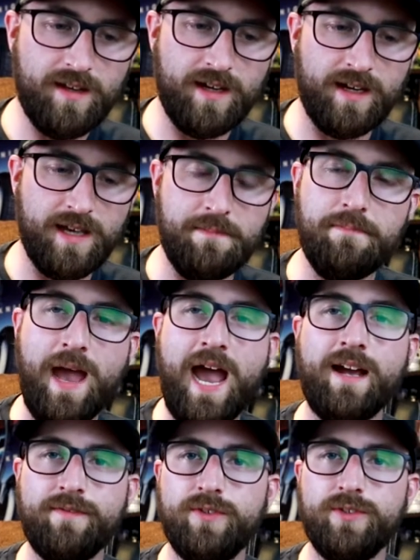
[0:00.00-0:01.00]
uh,
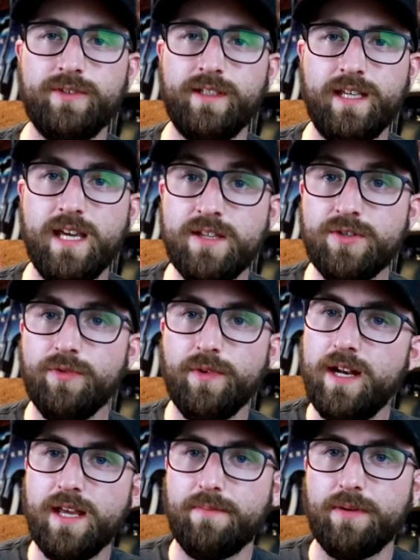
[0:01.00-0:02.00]
impactful. Like it's
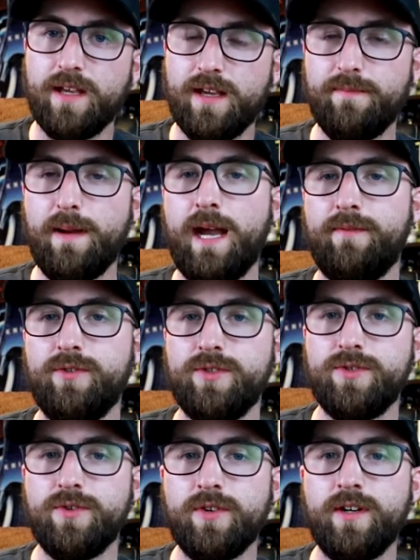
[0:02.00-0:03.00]
already a pretty impactful
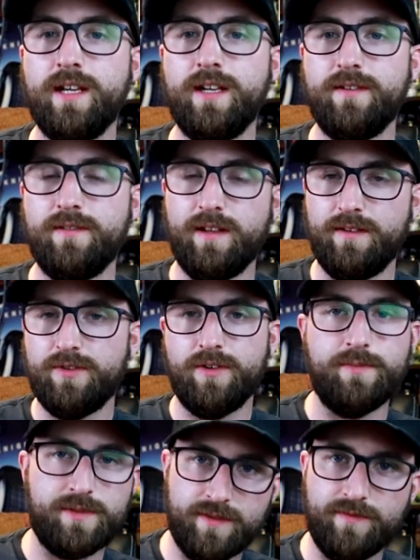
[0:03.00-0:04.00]
story in, in
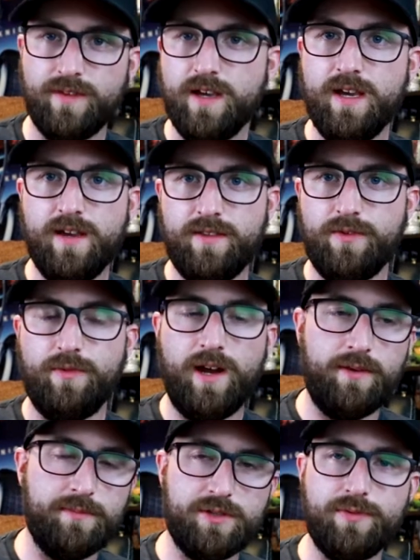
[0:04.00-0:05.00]
terms of the
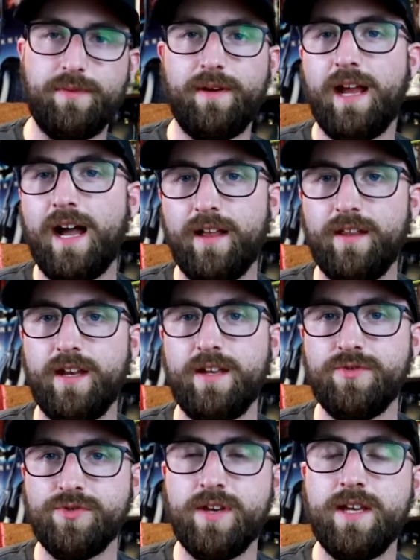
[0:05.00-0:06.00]
realm between reality
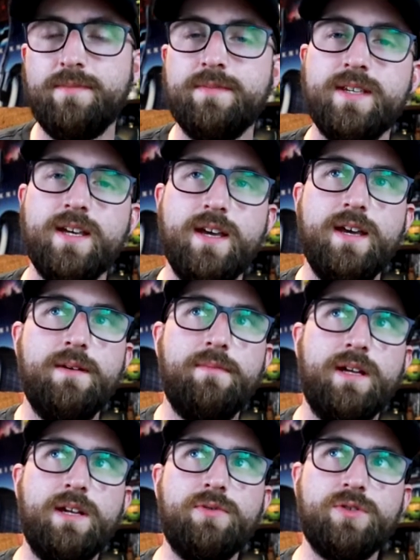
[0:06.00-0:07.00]
and dreams,
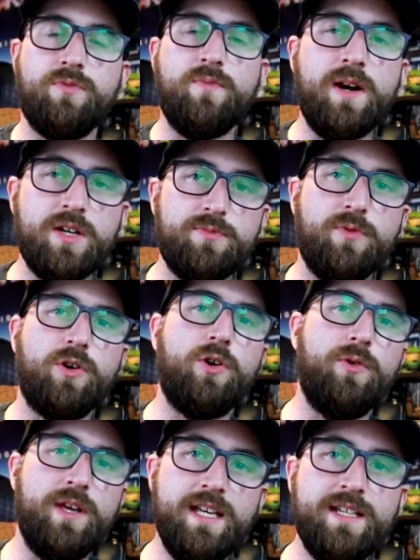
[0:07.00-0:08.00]
but it was much more
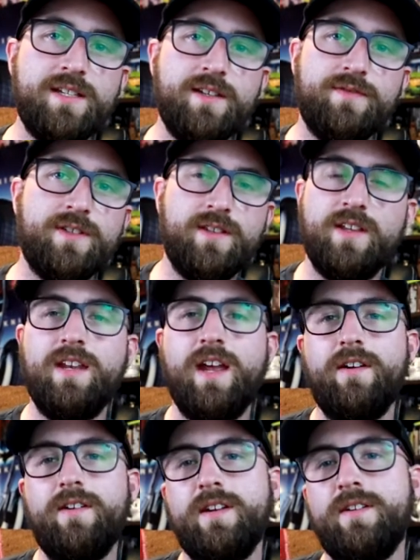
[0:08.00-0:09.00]
cohesive to the
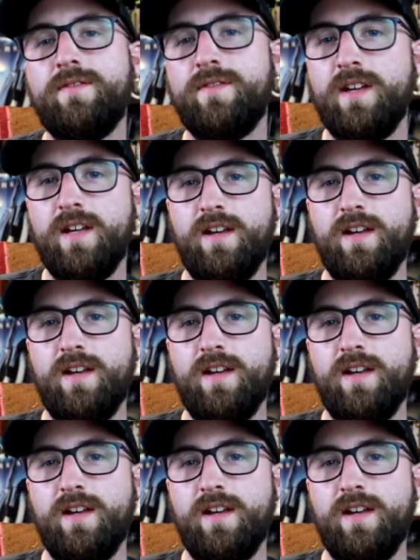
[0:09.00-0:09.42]
narrative,